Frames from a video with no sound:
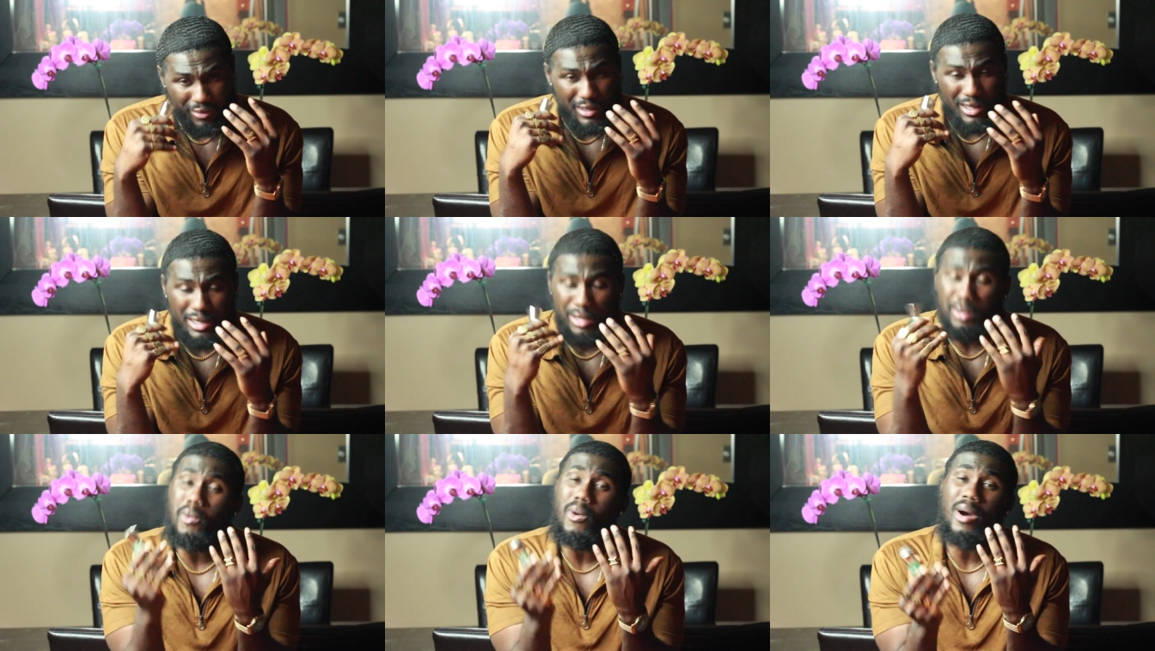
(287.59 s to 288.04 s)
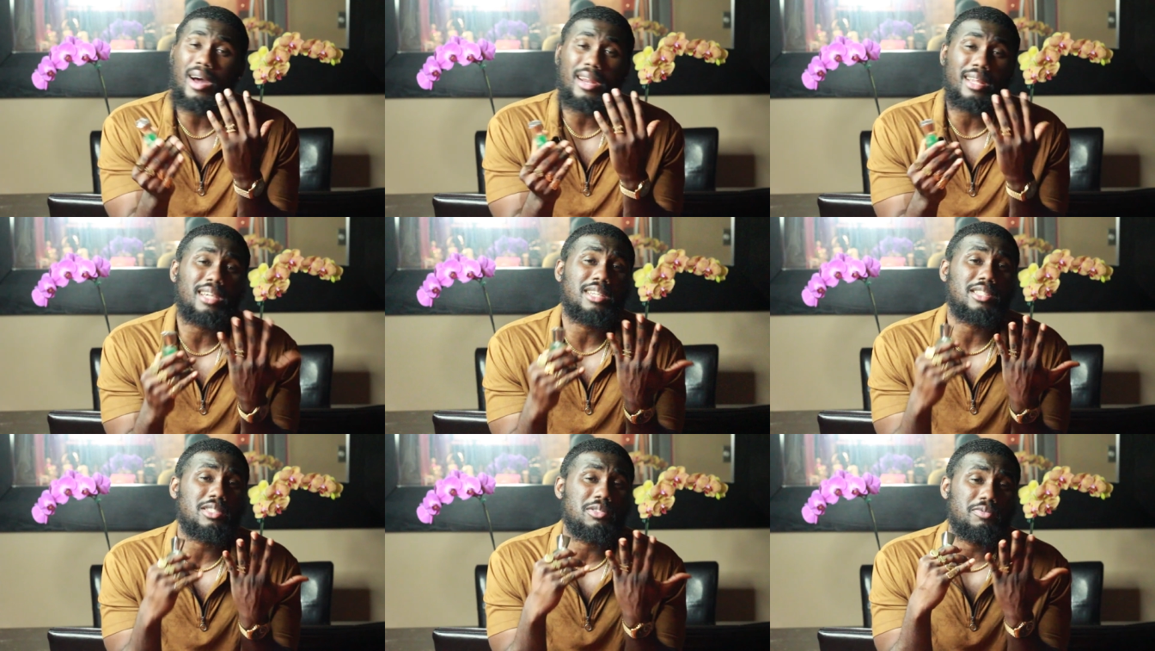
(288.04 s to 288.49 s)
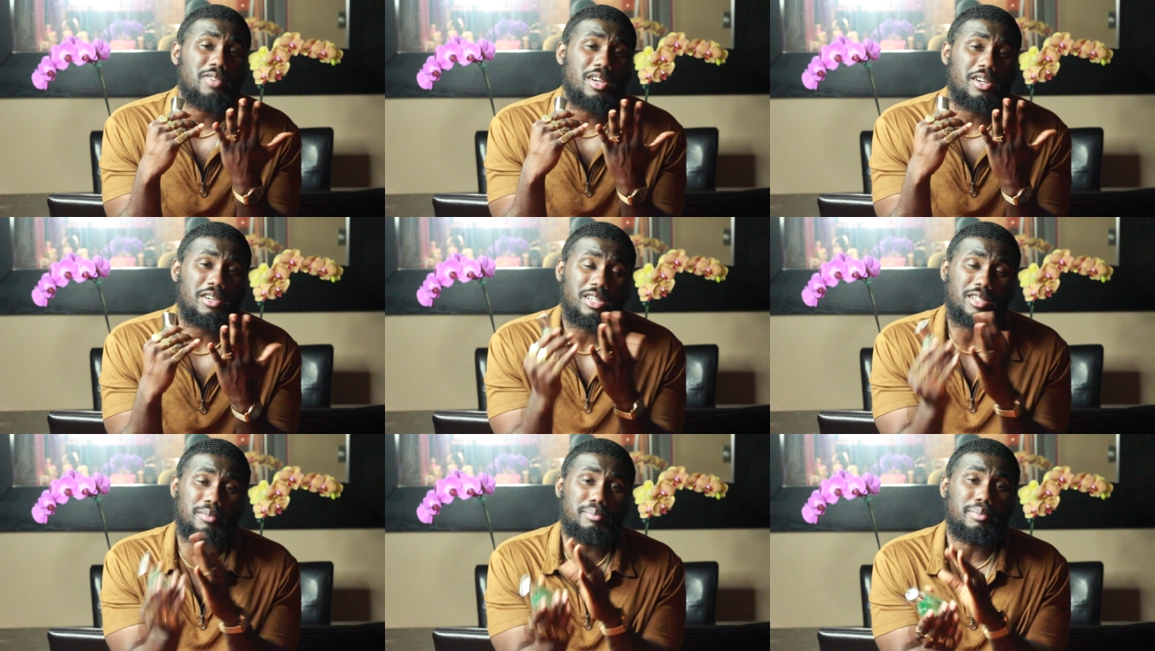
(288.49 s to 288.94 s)
For an aquatic, it's
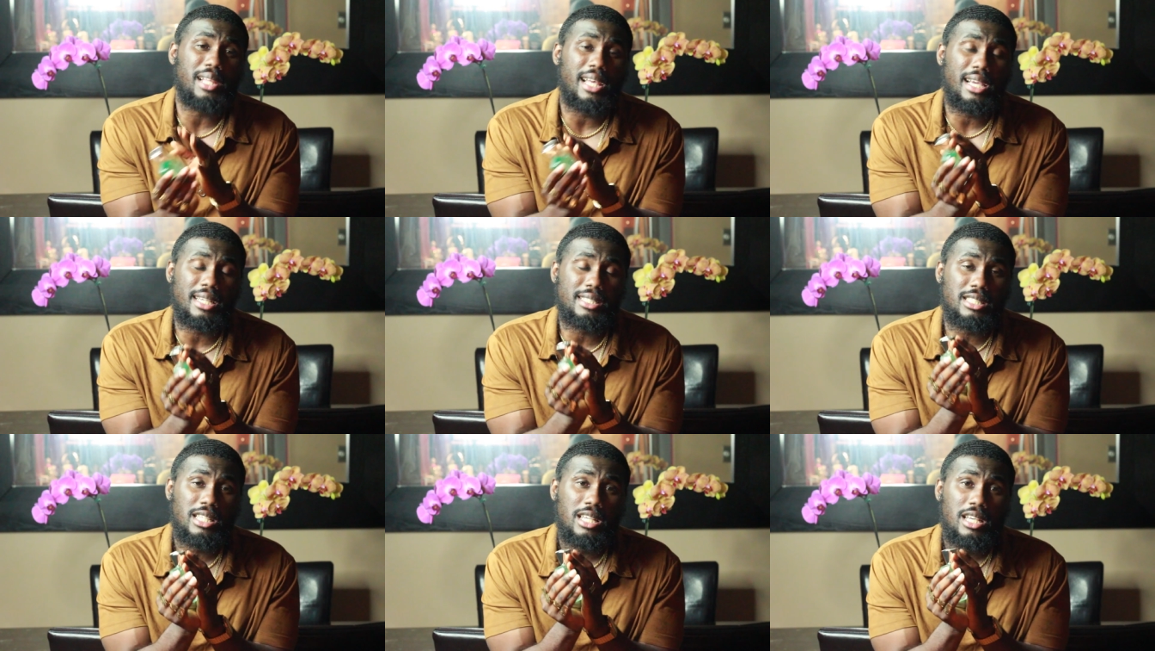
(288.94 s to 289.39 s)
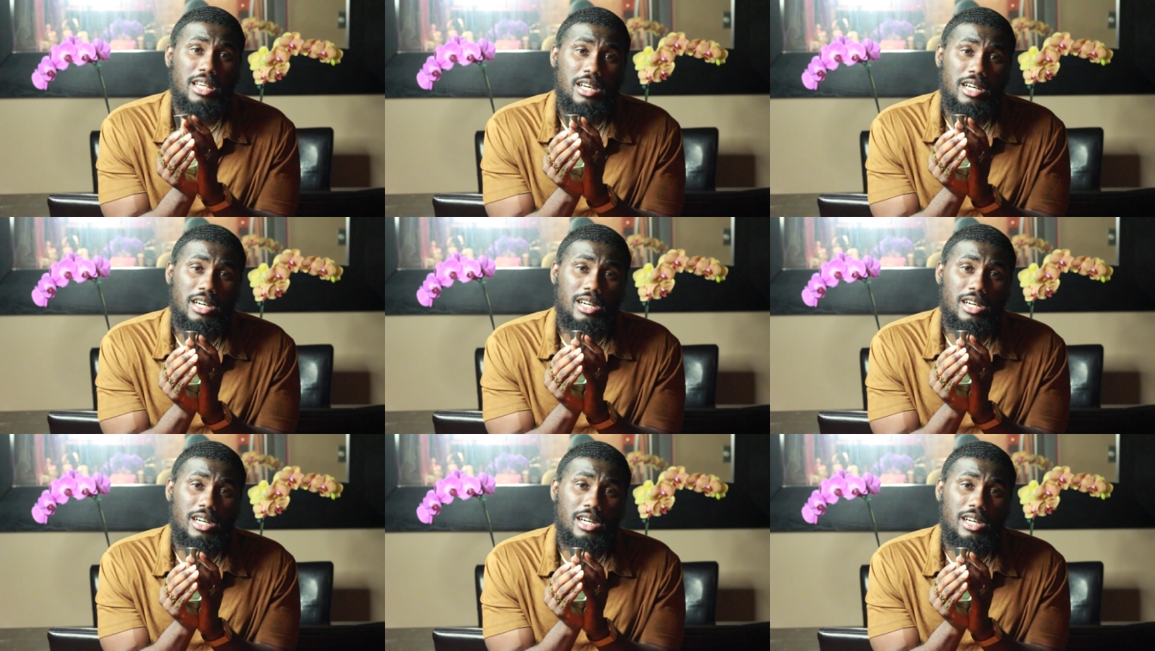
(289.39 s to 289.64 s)
very complex.